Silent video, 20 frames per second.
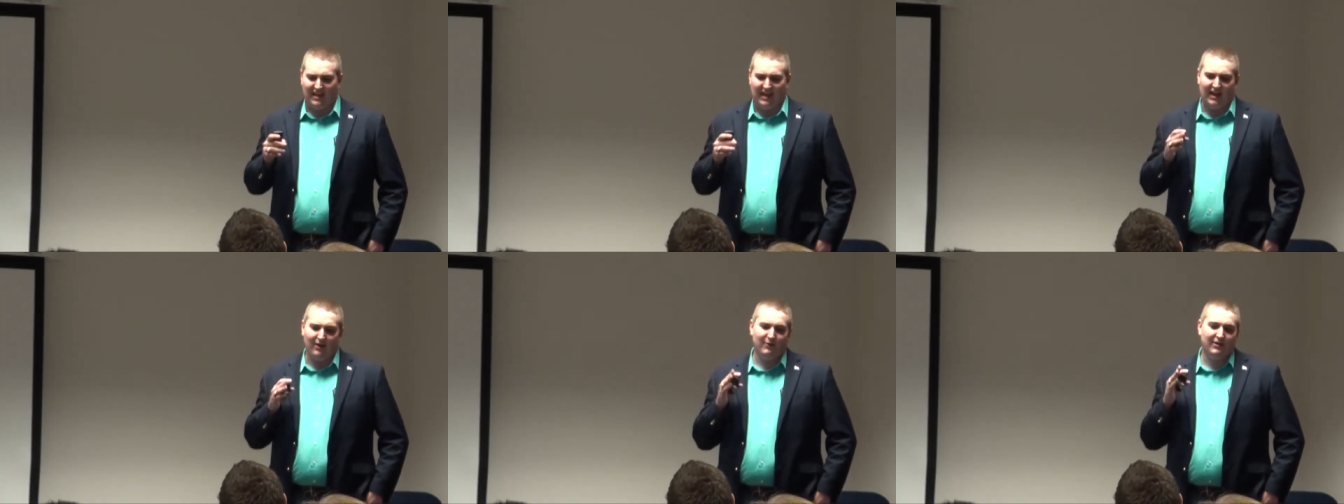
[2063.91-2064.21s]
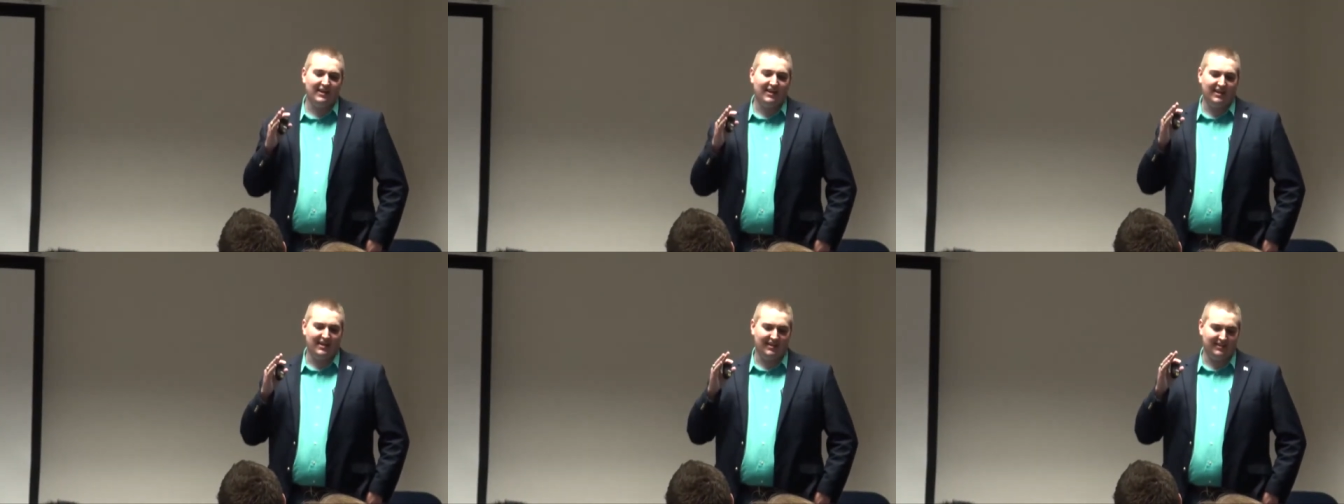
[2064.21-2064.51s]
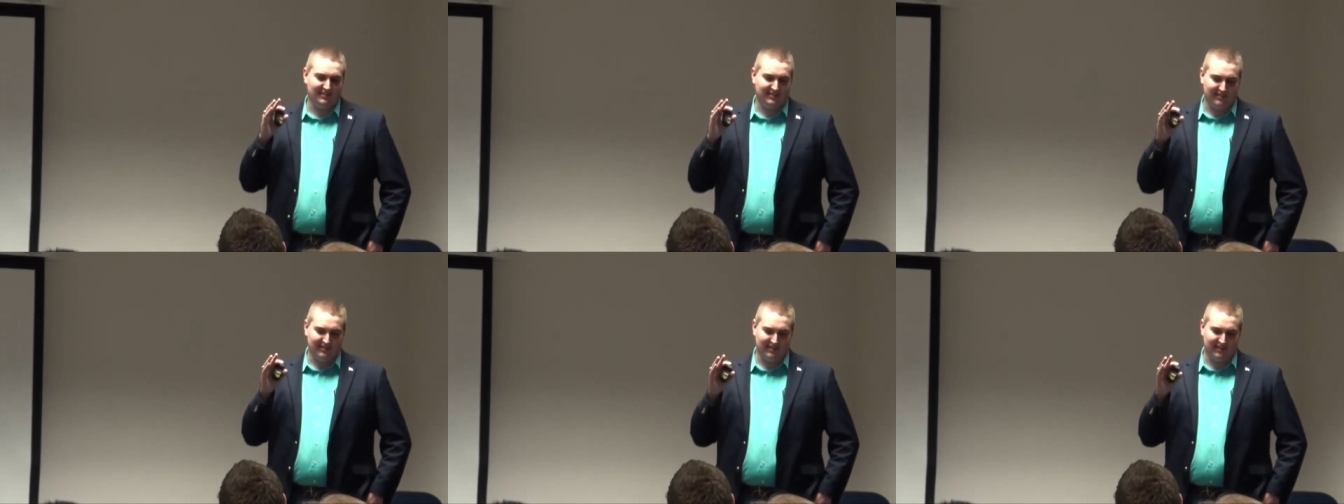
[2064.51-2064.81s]
I
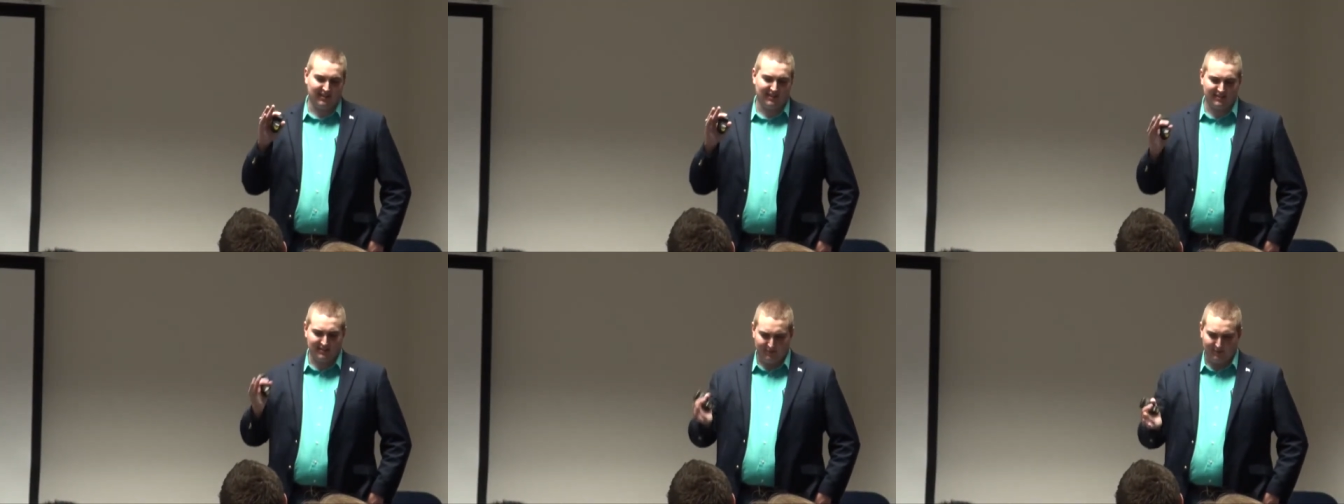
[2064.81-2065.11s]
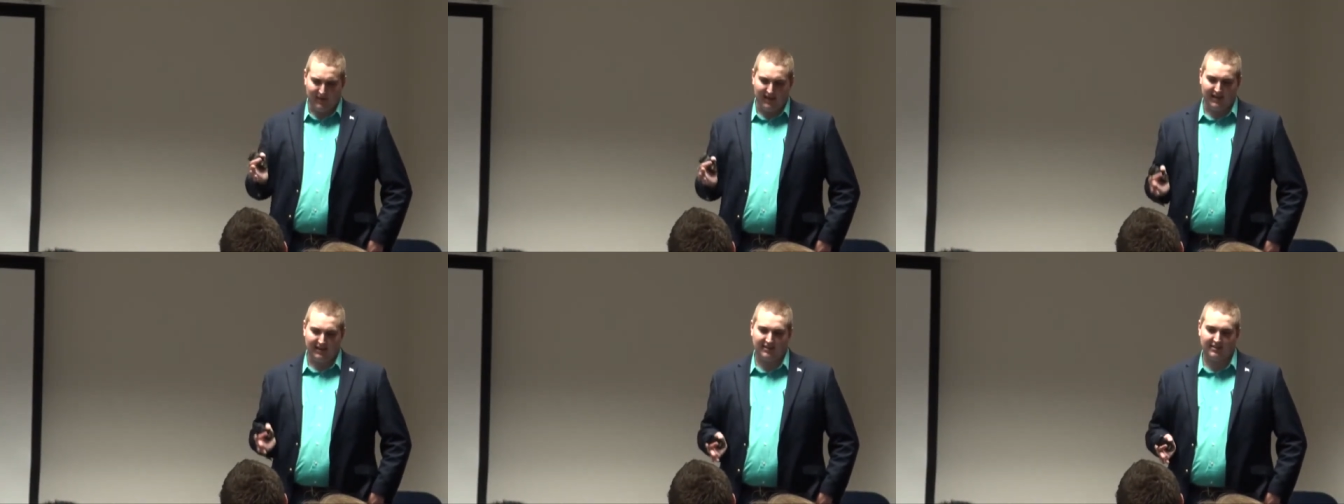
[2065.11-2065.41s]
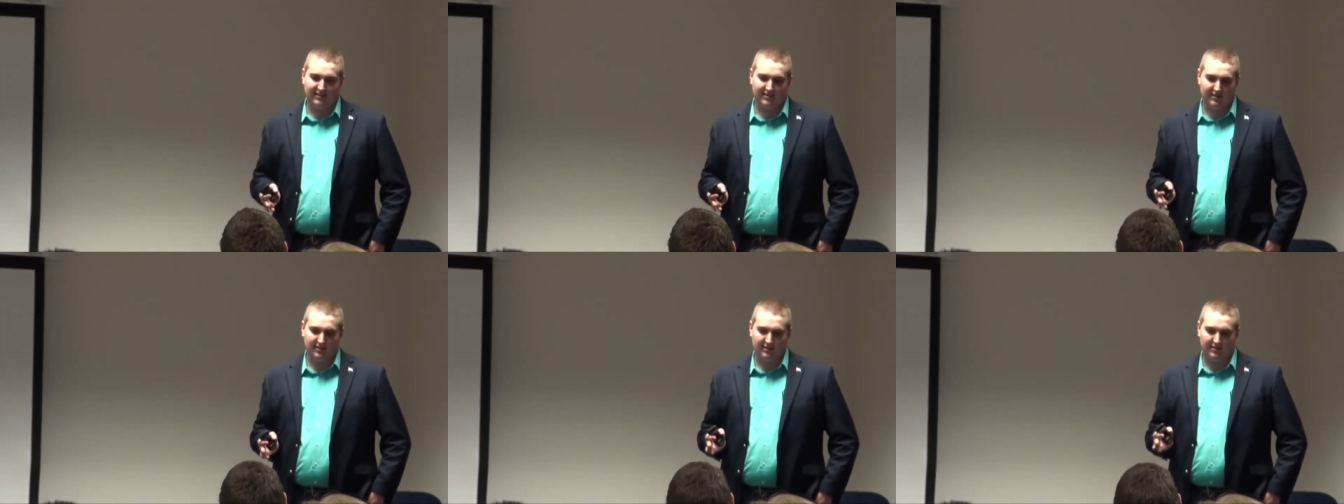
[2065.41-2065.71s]
would
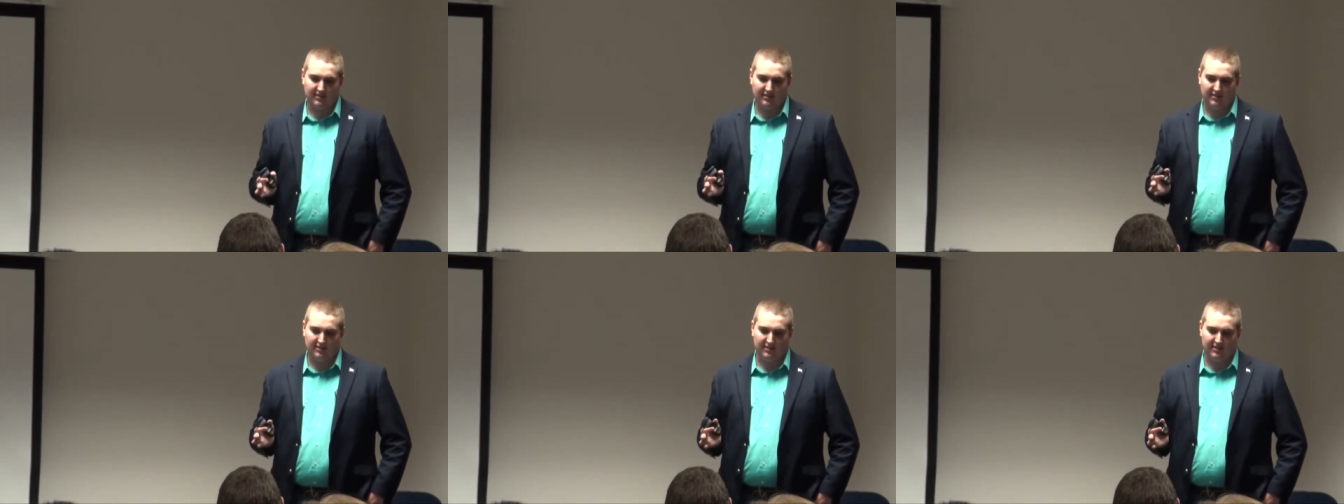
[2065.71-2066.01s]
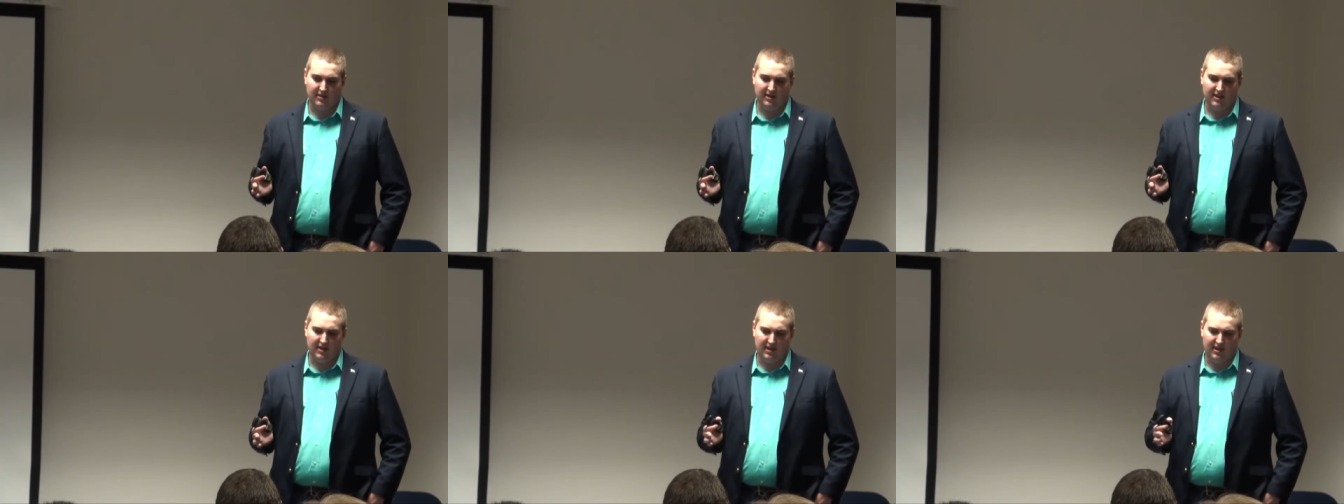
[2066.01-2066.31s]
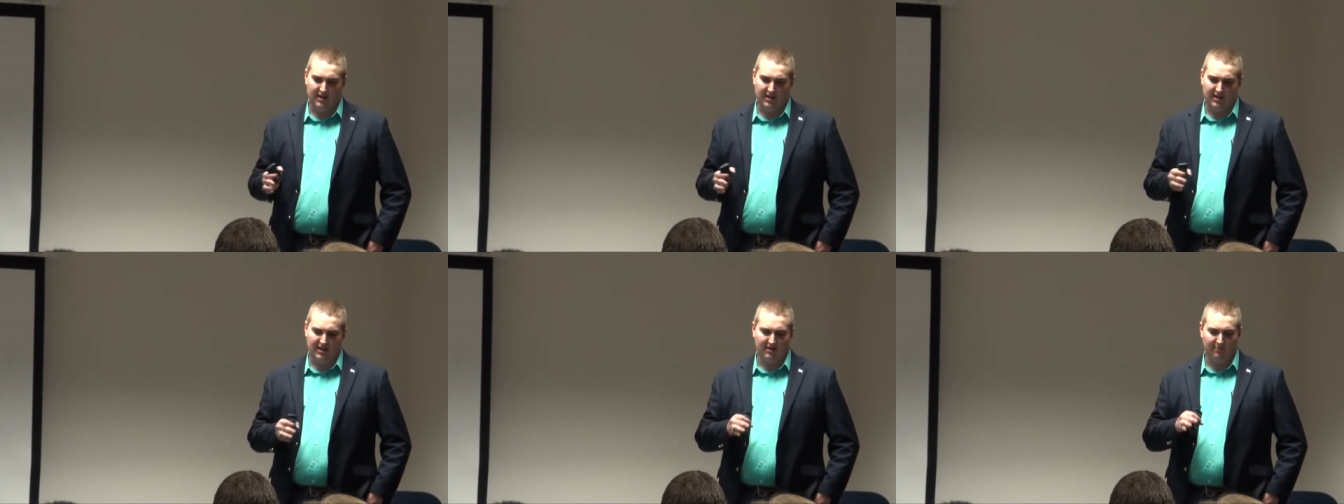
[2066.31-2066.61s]
expect
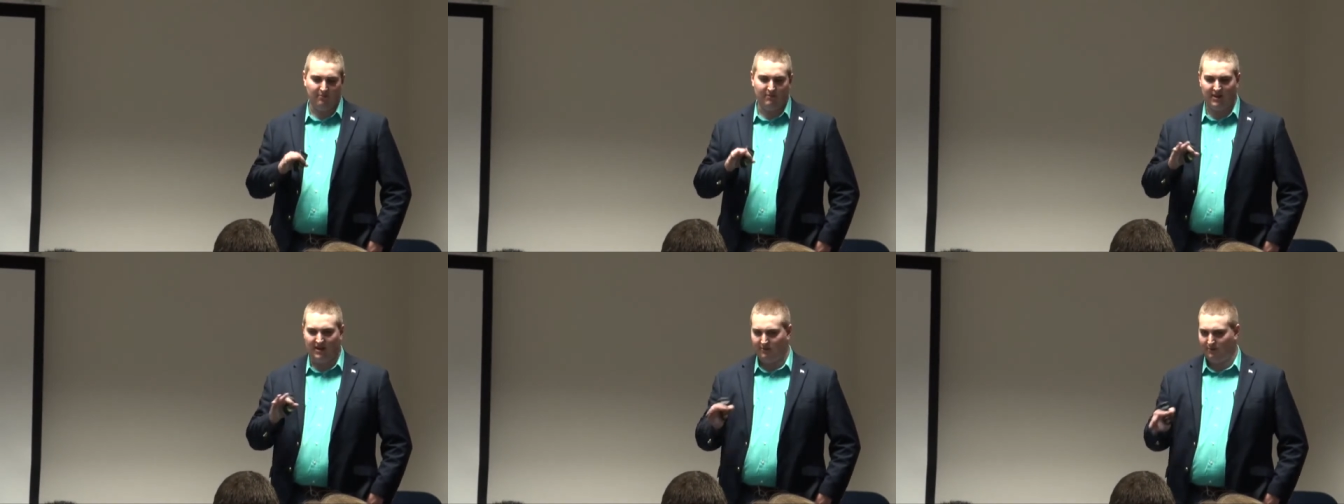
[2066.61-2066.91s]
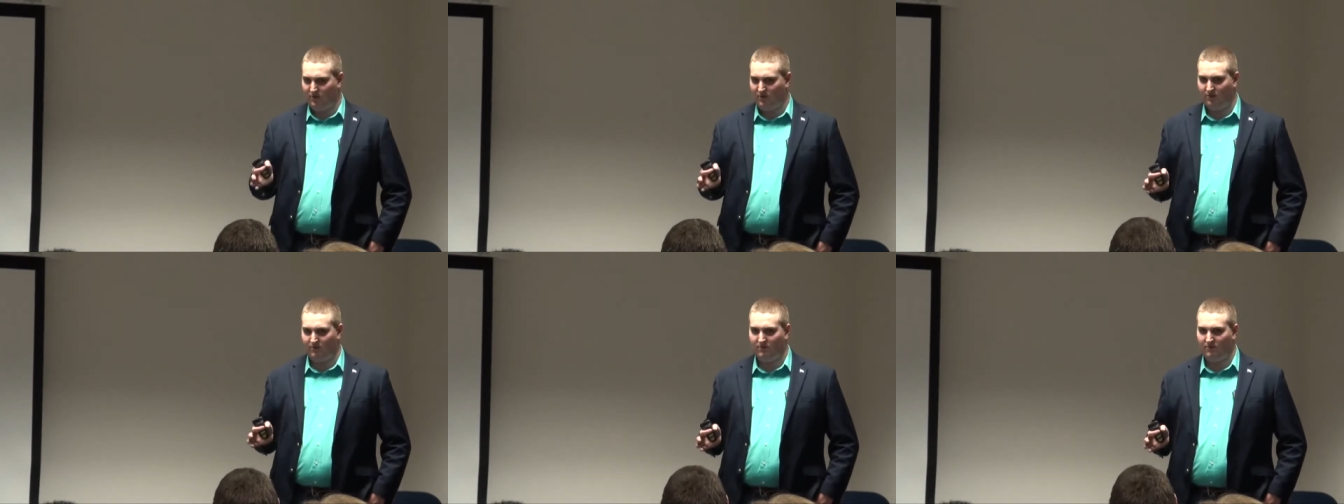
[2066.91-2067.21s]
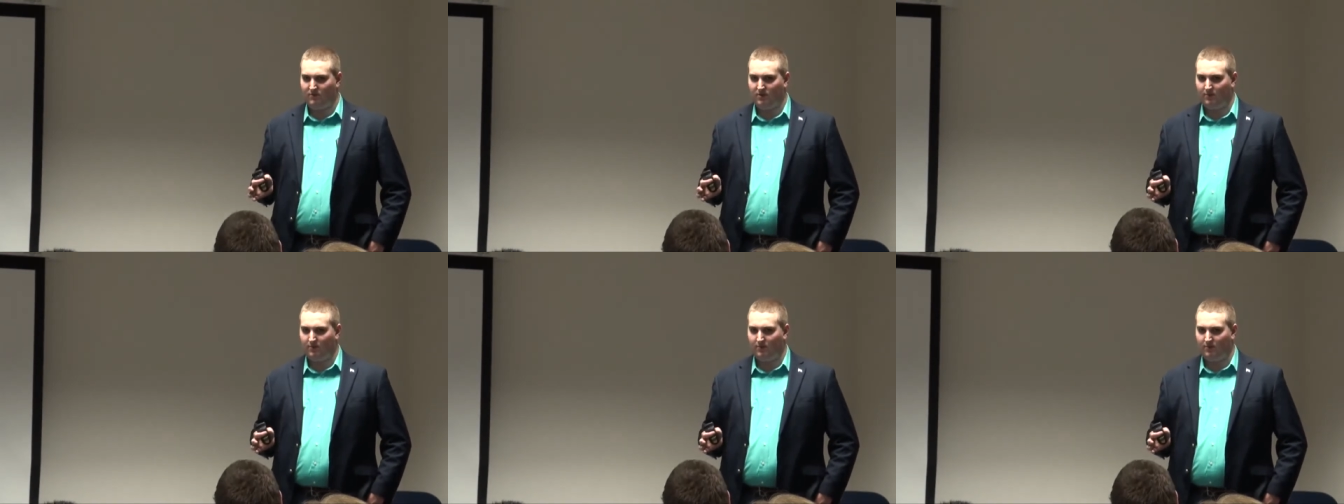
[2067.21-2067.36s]
at a minimum